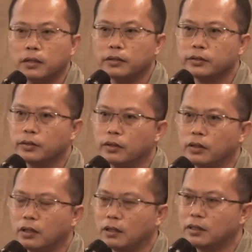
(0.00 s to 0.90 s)

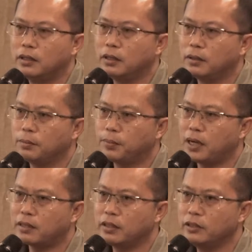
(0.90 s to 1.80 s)
So the
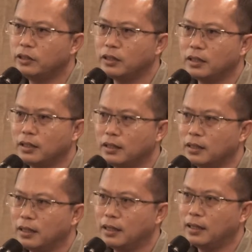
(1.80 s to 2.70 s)
park ranger
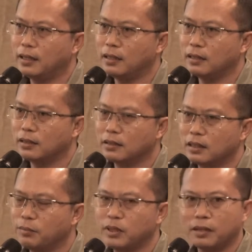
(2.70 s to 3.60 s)

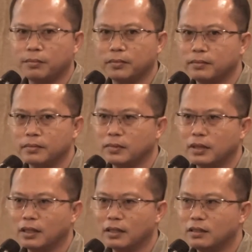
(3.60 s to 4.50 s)
sometimes
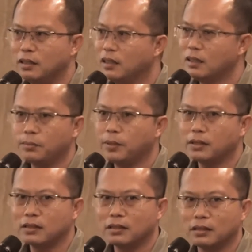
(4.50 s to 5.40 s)
tidak
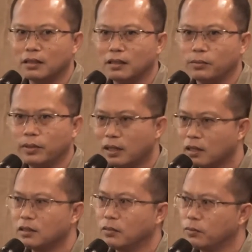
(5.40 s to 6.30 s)
dapat, we lack of